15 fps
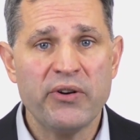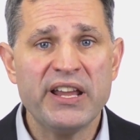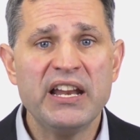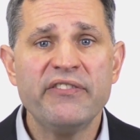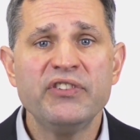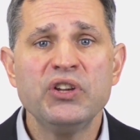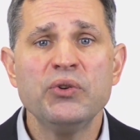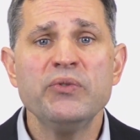And
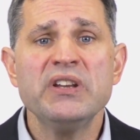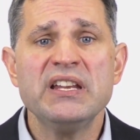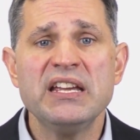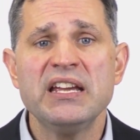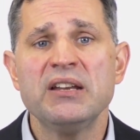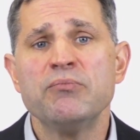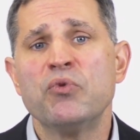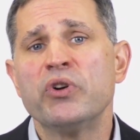if you
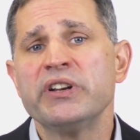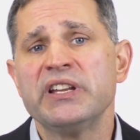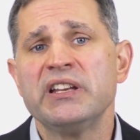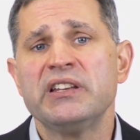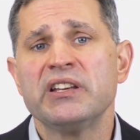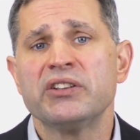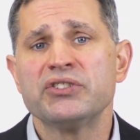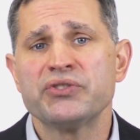need more
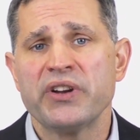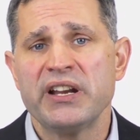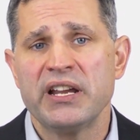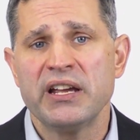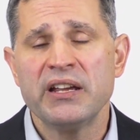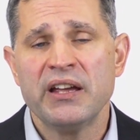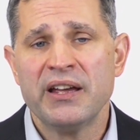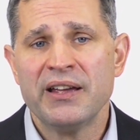detailed
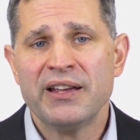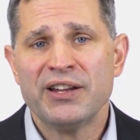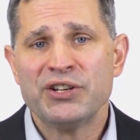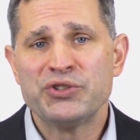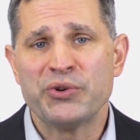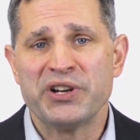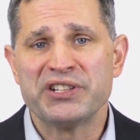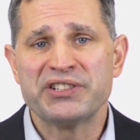training,
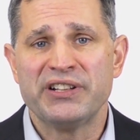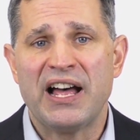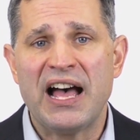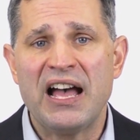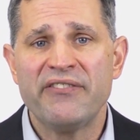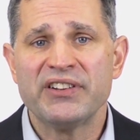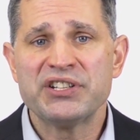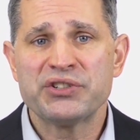join us
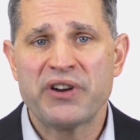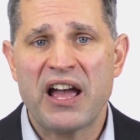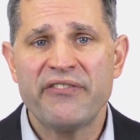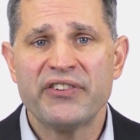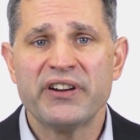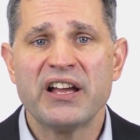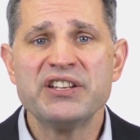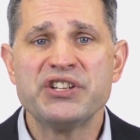live at Stratford on